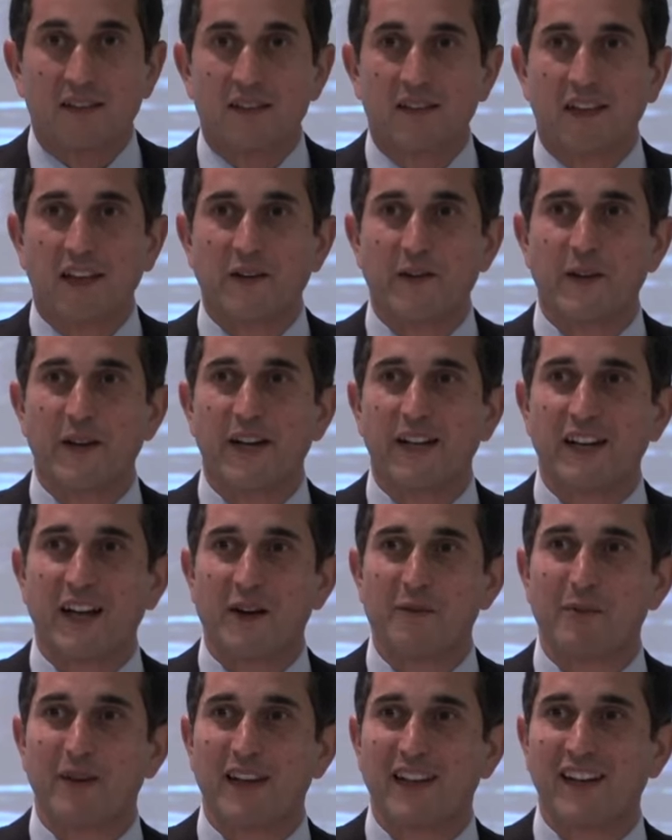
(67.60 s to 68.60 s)
Can you hear now,
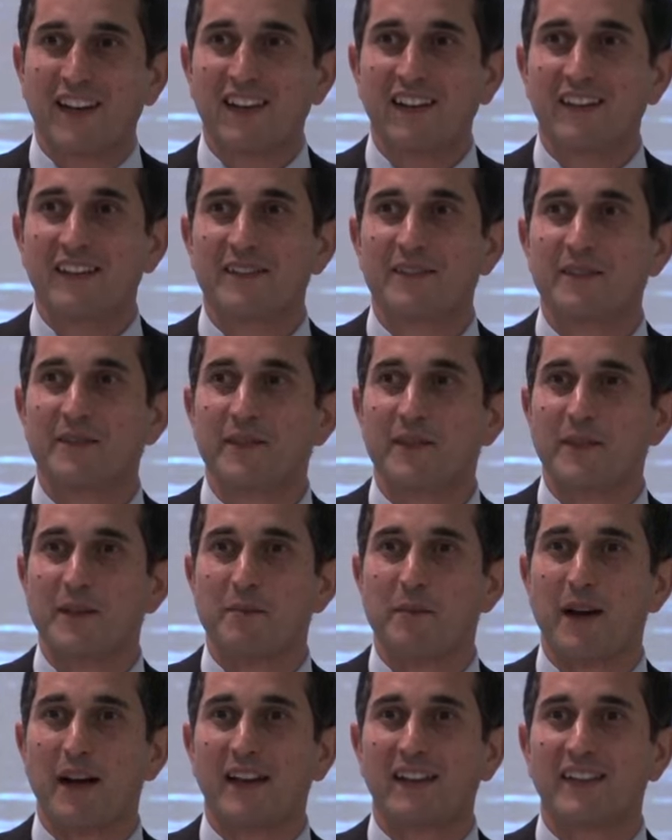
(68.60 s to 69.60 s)
Bradley? On the
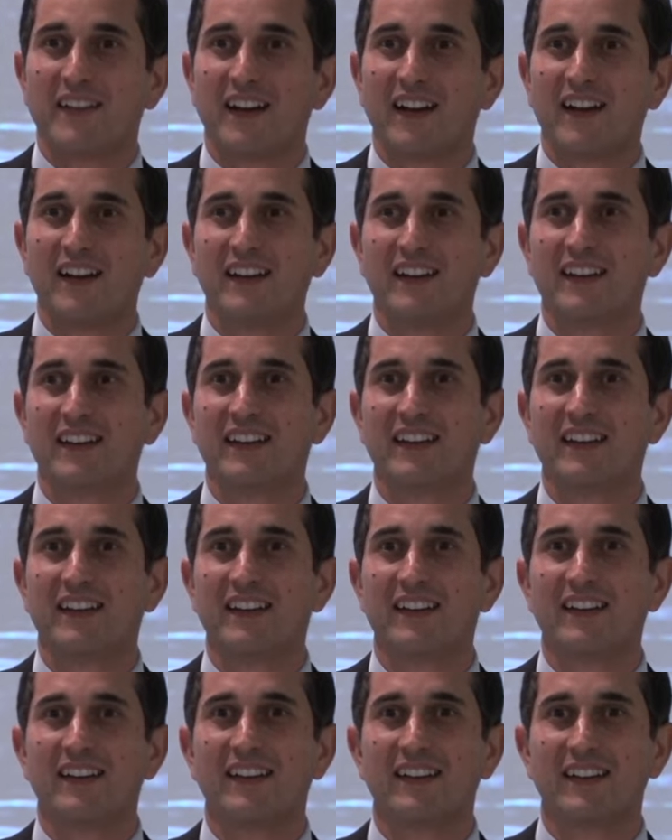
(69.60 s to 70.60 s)
back there?
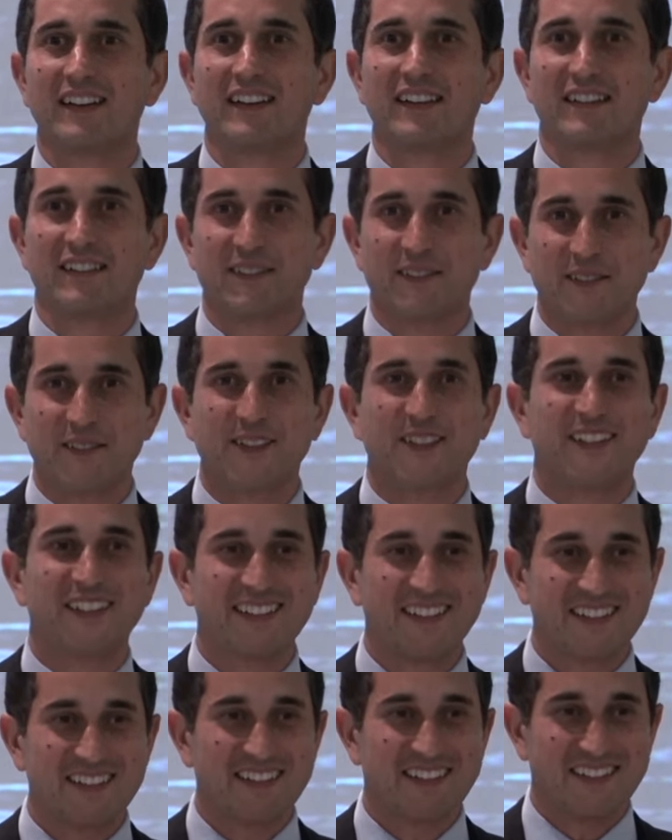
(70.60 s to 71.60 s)
Good?
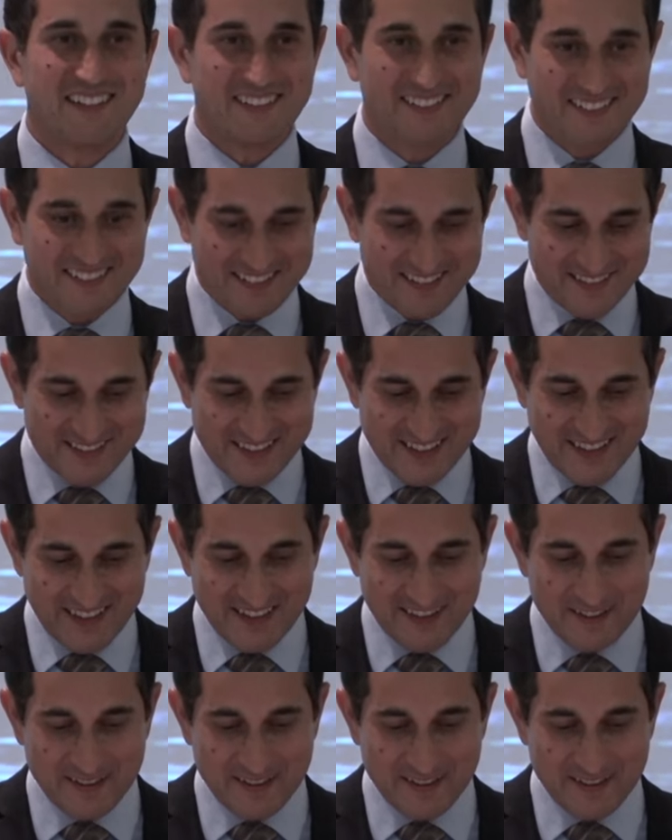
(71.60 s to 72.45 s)
Okay.